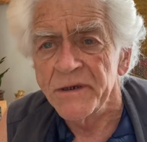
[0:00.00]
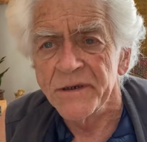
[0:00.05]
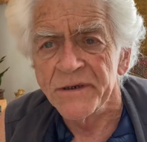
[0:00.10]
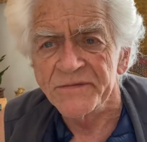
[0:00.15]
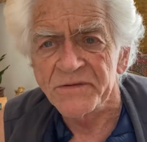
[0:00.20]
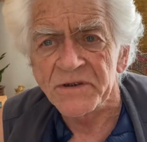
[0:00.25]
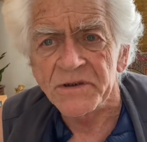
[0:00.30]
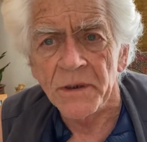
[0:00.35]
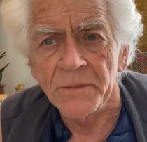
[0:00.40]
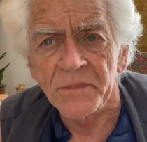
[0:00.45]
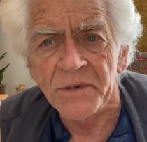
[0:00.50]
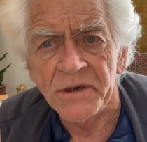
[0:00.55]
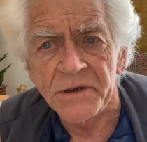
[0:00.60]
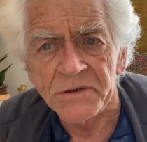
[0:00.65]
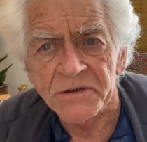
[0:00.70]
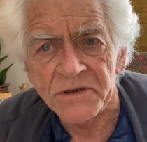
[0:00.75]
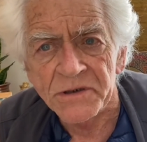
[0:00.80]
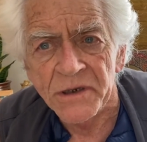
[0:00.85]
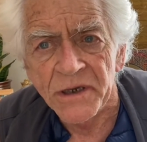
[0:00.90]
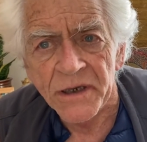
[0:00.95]
of somebody
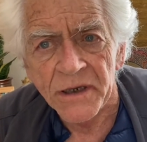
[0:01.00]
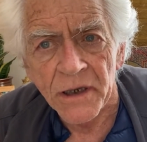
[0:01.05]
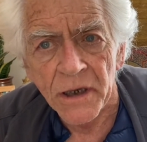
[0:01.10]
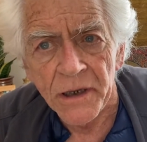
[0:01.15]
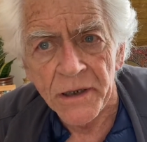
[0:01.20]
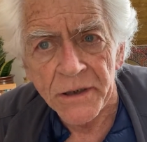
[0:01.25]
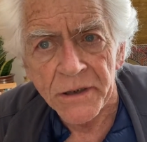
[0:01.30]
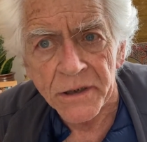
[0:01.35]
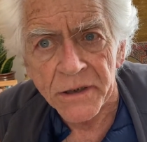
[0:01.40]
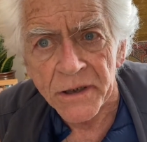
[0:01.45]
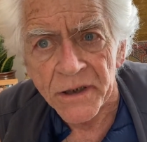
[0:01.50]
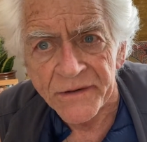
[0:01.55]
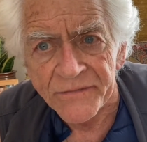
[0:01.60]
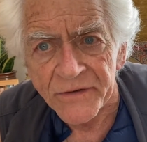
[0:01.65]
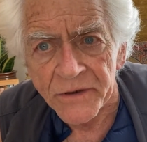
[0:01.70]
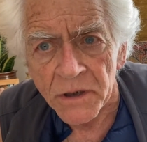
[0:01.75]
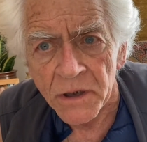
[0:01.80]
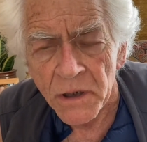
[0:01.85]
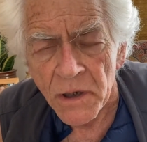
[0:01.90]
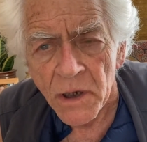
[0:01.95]
saying, hey,
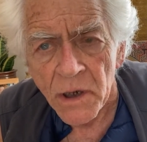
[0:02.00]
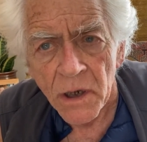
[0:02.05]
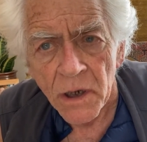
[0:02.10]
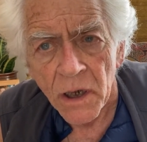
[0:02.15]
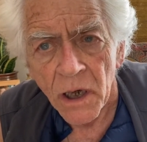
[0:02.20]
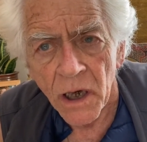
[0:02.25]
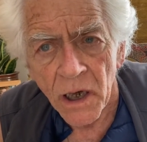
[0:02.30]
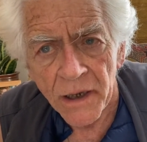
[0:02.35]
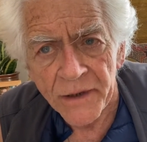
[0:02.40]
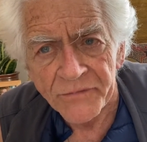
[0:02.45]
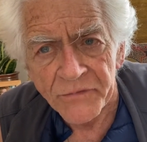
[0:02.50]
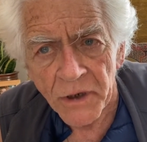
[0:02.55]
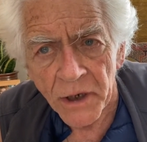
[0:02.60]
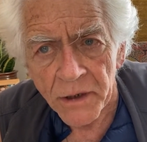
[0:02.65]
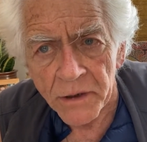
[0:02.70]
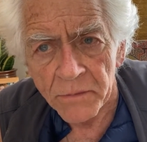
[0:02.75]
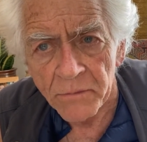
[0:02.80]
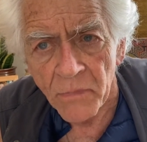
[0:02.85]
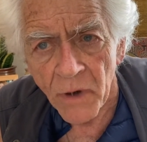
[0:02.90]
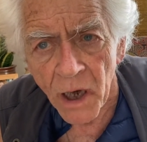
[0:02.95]
Kevin, I
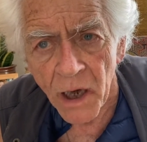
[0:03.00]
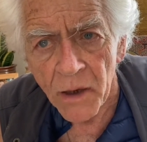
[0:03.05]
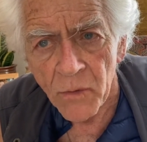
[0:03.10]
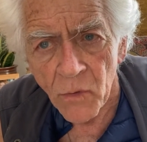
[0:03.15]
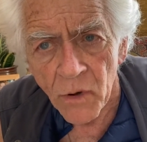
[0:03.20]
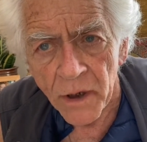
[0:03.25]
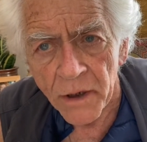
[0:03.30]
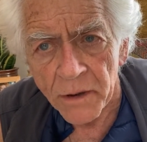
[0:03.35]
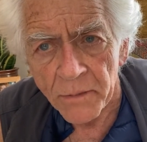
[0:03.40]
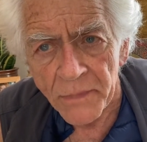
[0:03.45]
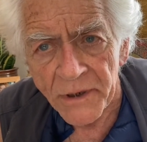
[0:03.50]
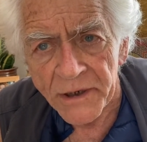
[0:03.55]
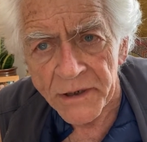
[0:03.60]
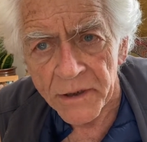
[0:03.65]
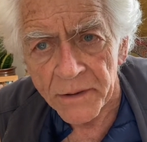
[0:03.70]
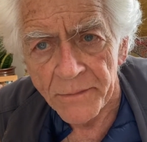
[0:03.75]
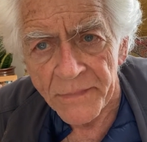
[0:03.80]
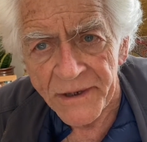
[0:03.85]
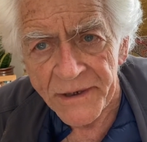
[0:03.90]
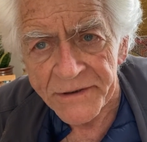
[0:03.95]
want to make
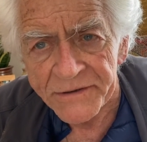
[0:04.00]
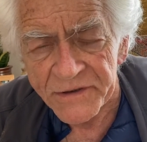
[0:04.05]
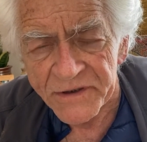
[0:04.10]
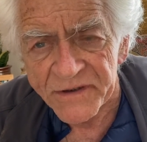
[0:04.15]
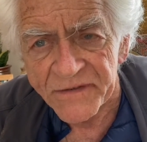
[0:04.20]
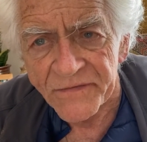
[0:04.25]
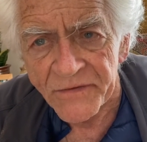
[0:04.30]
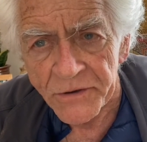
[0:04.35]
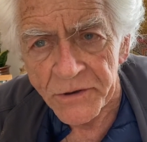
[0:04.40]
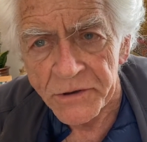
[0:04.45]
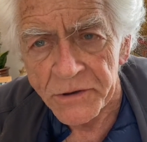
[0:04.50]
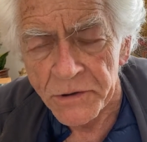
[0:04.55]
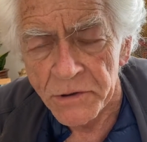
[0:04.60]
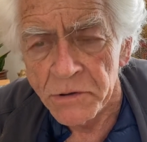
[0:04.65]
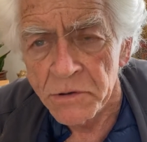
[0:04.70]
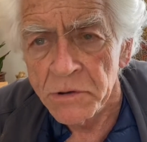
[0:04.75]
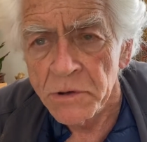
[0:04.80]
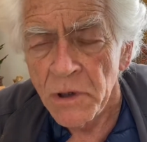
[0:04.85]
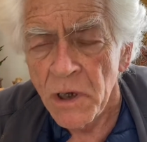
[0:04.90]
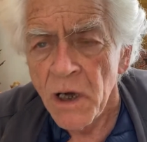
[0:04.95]
amends for
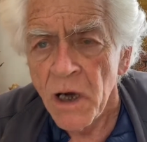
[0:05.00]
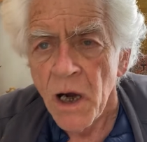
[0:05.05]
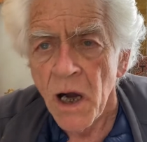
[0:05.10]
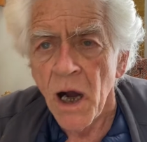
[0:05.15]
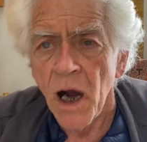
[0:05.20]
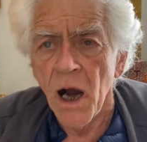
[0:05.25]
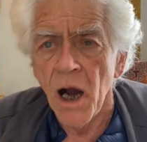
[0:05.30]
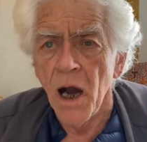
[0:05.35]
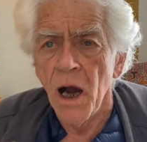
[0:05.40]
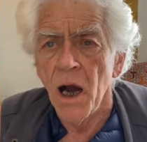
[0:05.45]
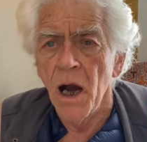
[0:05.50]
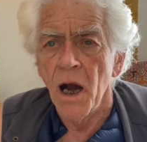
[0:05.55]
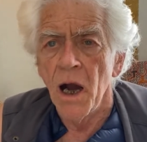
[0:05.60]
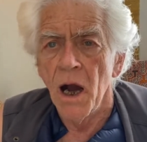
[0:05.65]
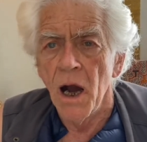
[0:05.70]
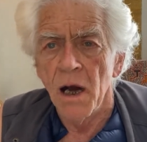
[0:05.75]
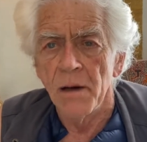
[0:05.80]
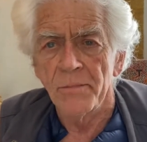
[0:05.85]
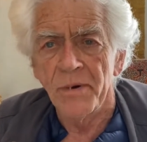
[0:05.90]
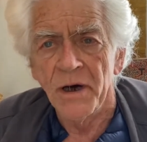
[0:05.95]
you
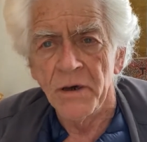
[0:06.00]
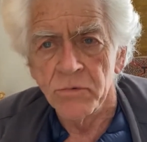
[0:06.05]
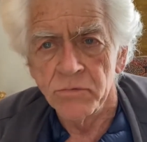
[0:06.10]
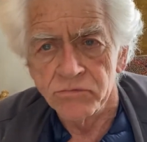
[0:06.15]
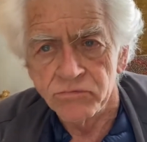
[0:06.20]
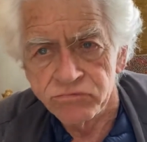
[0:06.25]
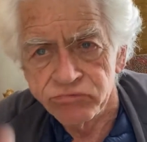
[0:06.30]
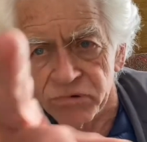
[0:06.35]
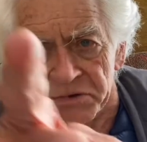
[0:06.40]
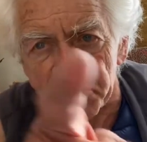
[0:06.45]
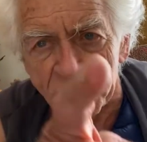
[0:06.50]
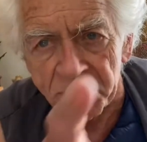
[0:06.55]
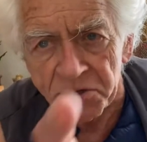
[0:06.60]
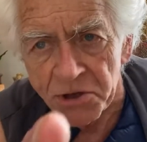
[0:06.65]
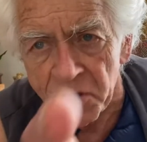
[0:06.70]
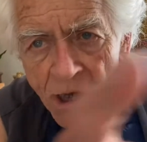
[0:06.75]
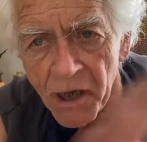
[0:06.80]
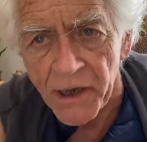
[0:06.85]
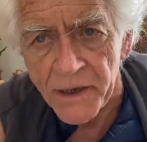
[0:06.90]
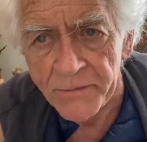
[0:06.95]
about this
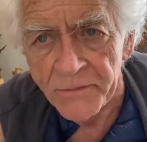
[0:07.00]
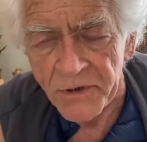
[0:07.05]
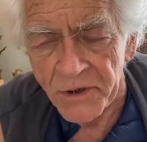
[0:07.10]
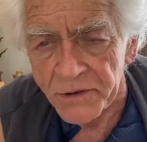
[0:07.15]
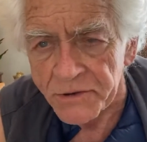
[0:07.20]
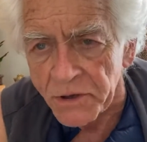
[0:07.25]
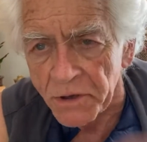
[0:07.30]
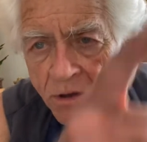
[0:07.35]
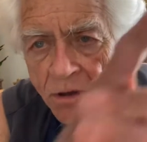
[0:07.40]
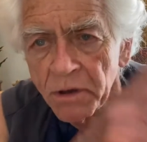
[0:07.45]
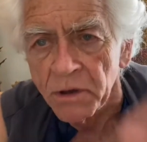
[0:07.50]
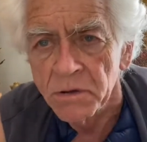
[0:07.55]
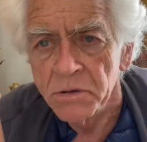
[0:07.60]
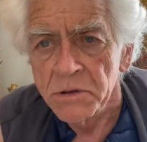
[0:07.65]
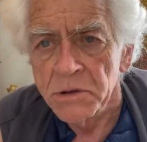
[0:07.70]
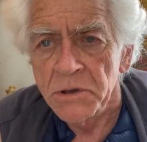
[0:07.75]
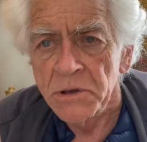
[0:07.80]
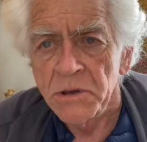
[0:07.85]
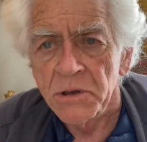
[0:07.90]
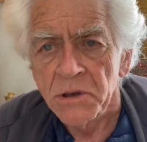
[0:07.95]
time that,
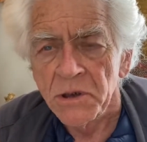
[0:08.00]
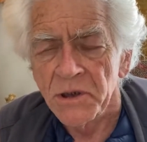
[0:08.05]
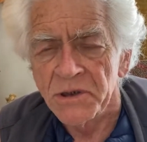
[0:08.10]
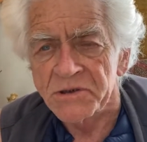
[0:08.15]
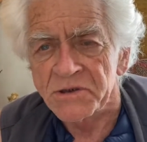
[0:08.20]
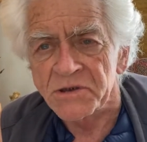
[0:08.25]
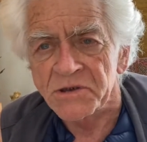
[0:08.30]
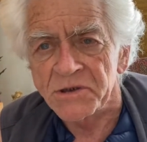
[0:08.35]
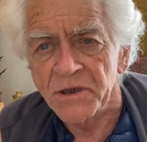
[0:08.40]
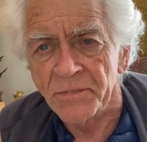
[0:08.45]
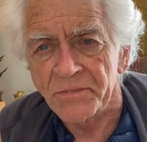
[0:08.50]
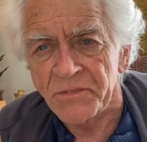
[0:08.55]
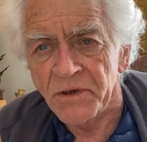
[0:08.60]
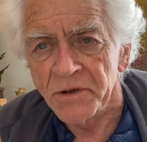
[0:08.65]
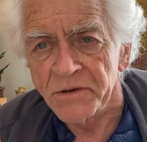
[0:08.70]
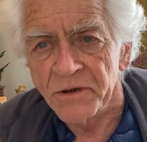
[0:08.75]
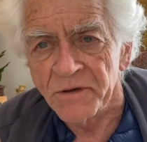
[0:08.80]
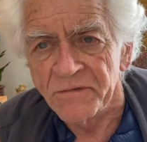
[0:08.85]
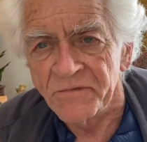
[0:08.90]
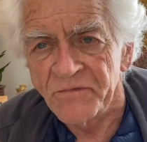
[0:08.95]
I stepped
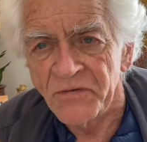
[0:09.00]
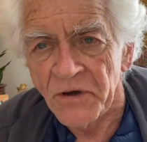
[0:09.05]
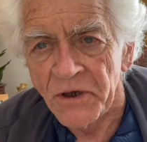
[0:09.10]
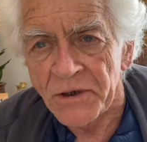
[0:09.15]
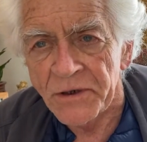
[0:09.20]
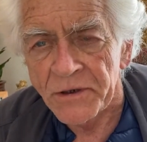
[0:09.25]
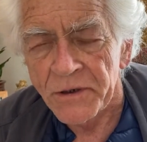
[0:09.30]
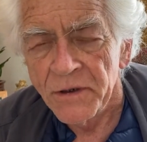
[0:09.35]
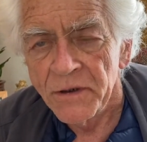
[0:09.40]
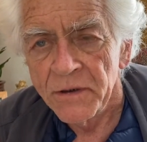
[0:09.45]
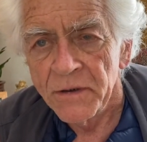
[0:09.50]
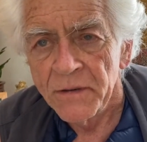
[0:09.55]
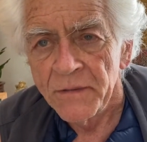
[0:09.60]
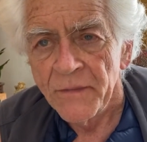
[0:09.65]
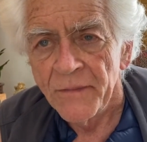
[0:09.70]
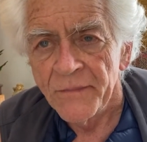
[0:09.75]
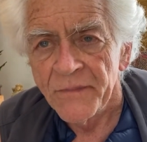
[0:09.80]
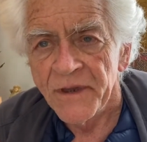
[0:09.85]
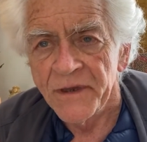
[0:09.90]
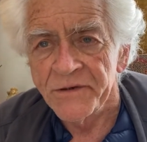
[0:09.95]
on your foot.
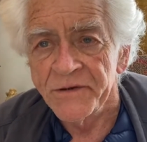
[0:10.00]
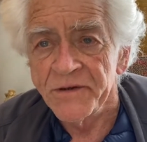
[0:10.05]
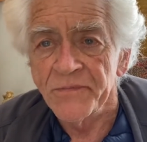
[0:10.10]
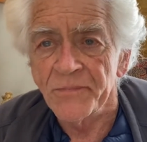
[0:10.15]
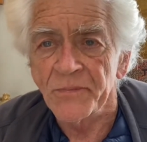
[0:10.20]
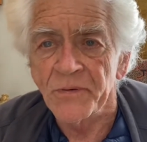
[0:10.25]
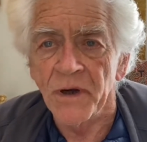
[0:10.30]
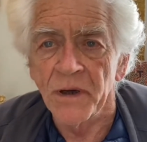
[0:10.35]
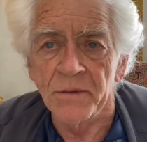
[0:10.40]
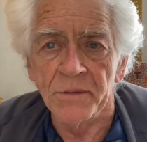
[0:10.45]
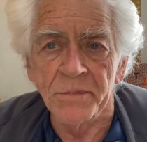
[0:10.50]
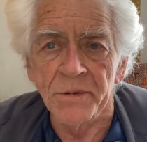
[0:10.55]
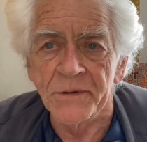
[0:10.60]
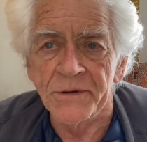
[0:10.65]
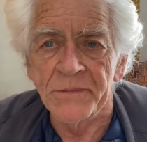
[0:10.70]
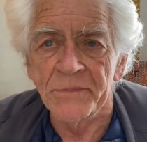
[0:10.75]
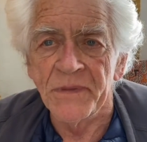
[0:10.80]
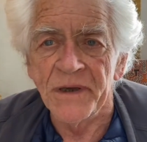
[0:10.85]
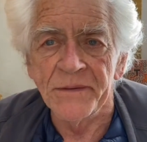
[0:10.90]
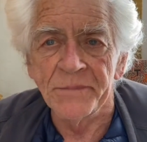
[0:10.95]
And you've probably
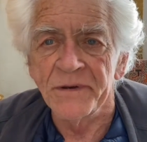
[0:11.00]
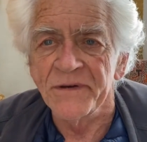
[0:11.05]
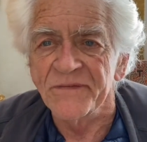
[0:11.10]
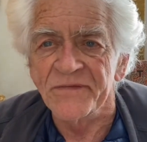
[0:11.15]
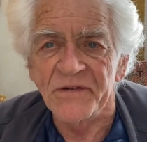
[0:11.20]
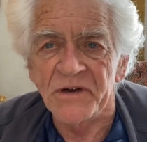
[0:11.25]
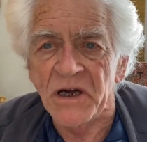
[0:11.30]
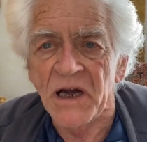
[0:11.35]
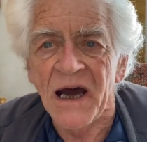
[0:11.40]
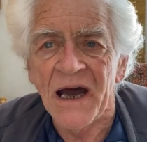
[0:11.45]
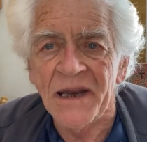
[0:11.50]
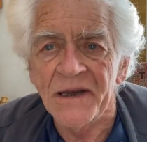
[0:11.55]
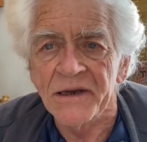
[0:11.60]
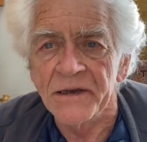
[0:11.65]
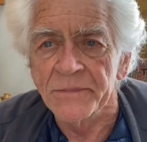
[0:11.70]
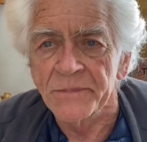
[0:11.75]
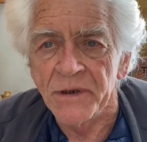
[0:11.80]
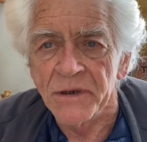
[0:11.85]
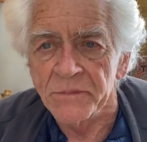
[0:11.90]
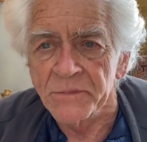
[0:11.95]
maybe forgotten
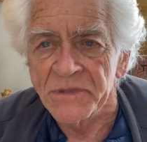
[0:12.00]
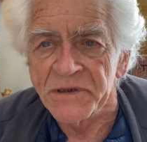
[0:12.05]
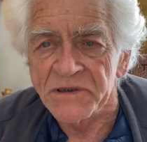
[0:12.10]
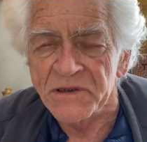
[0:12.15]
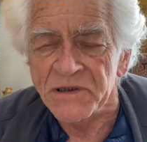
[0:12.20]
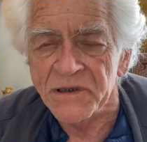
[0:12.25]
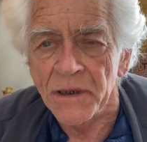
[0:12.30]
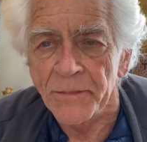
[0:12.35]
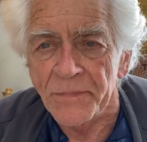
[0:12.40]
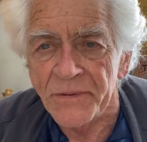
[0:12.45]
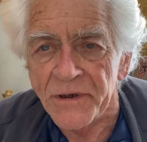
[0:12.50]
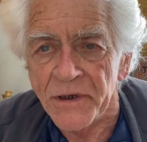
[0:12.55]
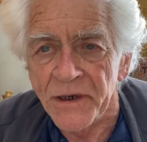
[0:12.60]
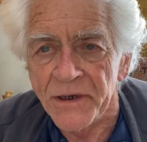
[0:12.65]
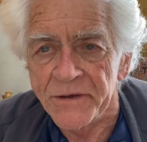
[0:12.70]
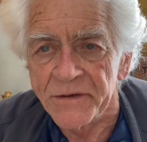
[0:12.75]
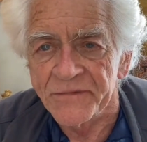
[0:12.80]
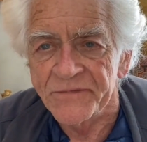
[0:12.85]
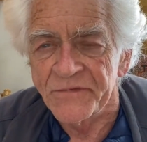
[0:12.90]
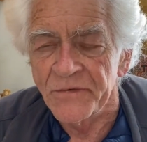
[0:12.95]
about me stepping on
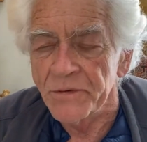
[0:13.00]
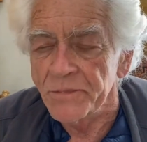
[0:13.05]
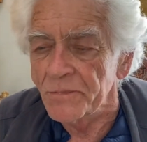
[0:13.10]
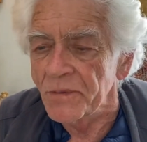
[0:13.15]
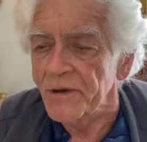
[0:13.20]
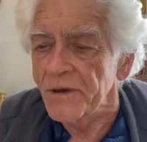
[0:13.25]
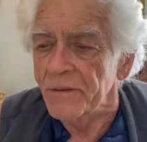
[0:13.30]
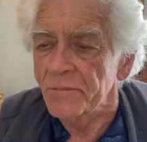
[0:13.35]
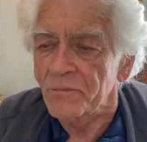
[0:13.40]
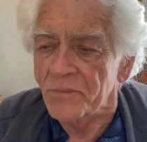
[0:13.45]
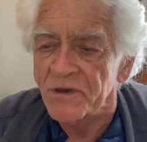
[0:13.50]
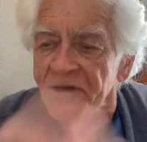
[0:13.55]
your foot, but